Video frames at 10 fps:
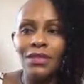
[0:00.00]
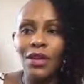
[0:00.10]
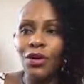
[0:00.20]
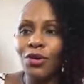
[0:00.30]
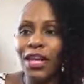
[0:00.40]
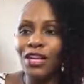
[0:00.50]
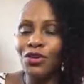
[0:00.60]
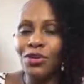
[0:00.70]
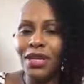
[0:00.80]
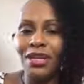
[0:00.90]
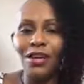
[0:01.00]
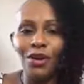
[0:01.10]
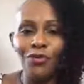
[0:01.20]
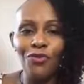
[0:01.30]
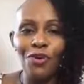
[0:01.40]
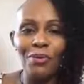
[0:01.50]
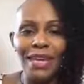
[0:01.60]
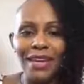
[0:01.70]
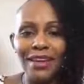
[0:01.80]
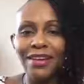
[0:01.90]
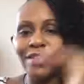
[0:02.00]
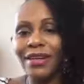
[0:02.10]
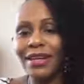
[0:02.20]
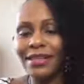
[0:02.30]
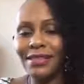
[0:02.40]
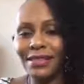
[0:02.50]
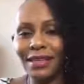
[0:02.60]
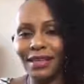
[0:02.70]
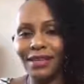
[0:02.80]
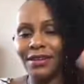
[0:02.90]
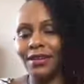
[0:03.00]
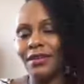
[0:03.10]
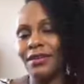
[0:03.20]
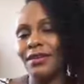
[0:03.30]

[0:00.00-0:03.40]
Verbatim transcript: so that you can go from here to here.